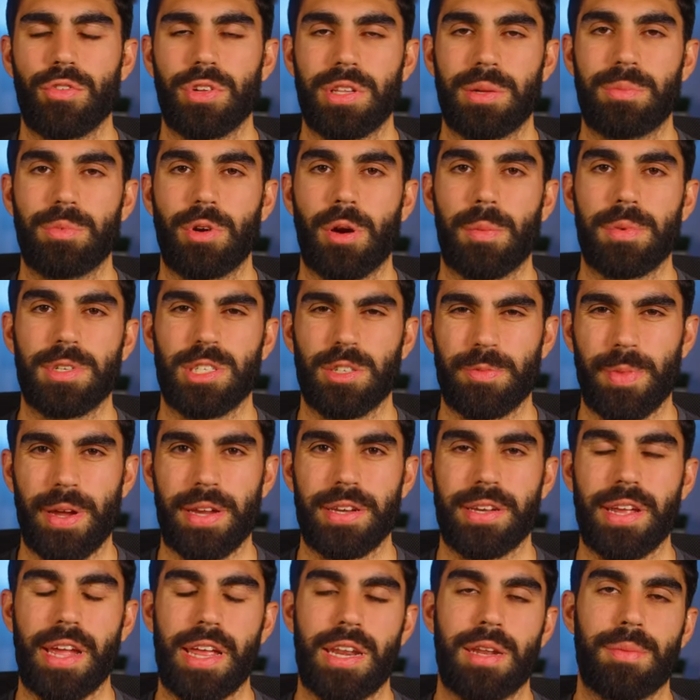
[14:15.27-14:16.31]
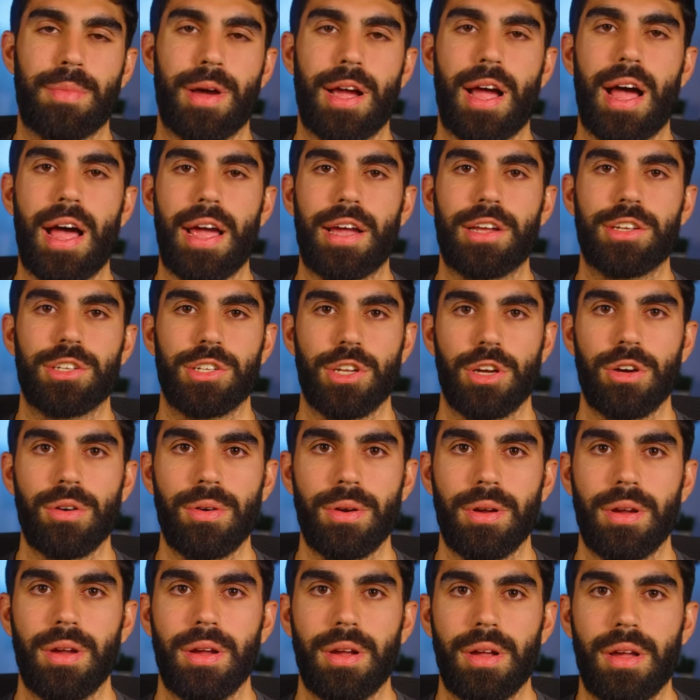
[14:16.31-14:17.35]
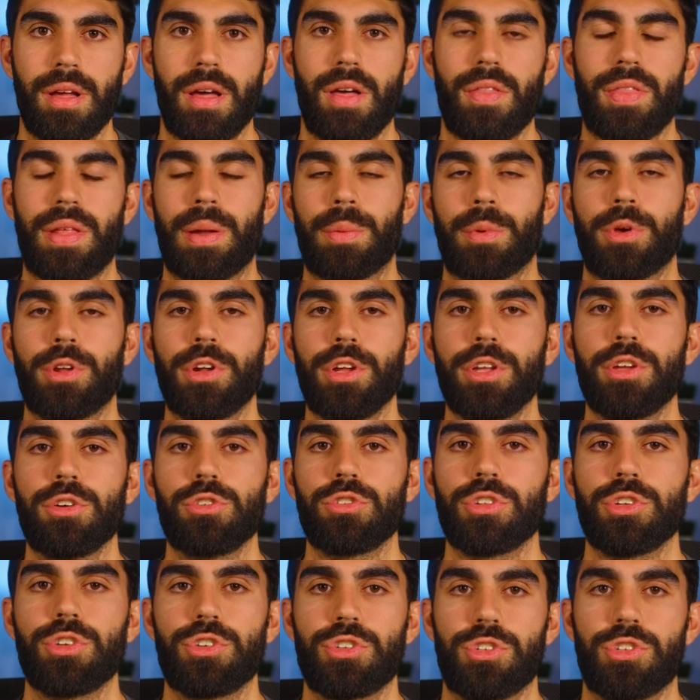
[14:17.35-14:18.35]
for the purpose of maintaining my ISO, then I'm gonna usually